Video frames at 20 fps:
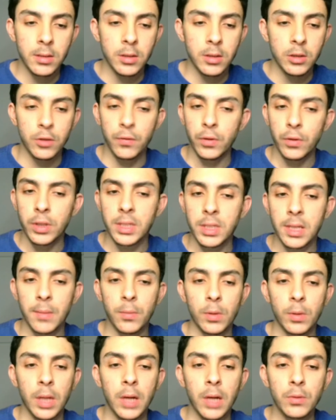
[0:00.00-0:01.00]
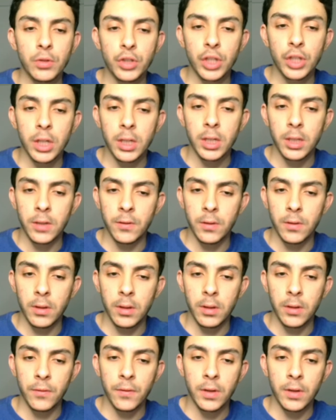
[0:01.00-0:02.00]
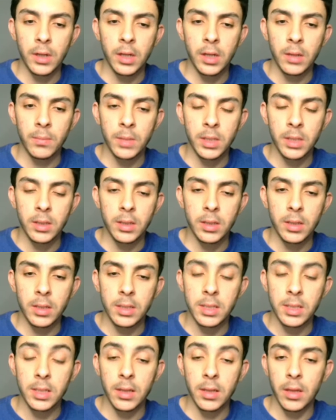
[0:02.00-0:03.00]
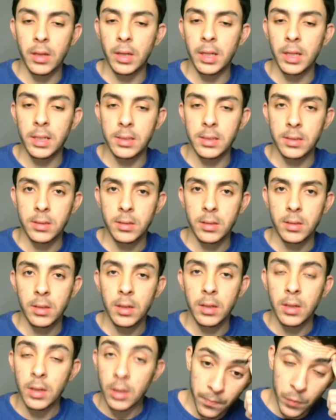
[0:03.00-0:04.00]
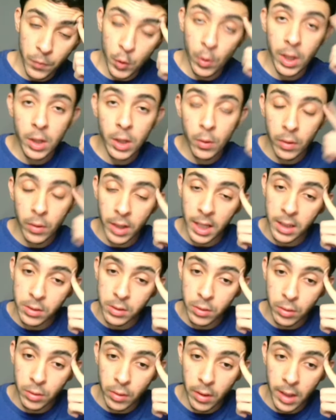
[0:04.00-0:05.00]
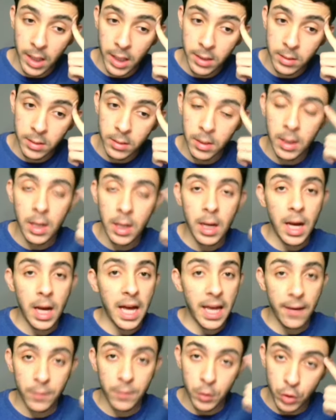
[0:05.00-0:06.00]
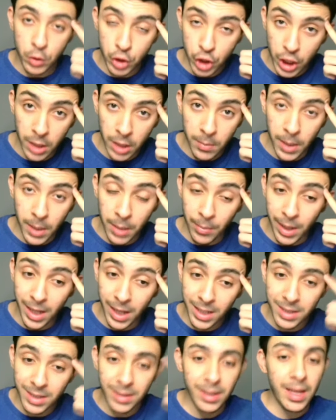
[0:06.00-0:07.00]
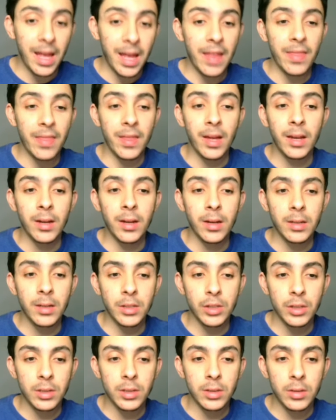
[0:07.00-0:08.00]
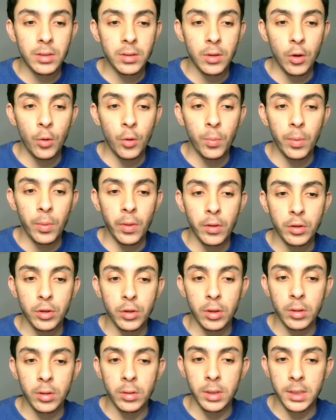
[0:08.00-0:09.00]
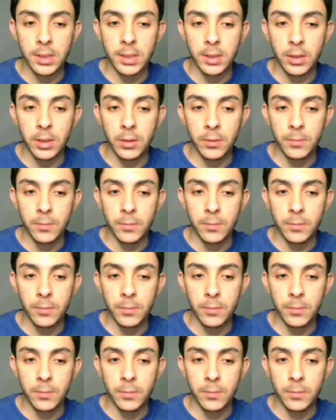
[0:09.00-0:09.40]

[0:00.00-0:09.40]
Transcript: So for example, how to check if an element is in the list. Do I know the answer to that? I have to check my mind and then just open the toggle list here.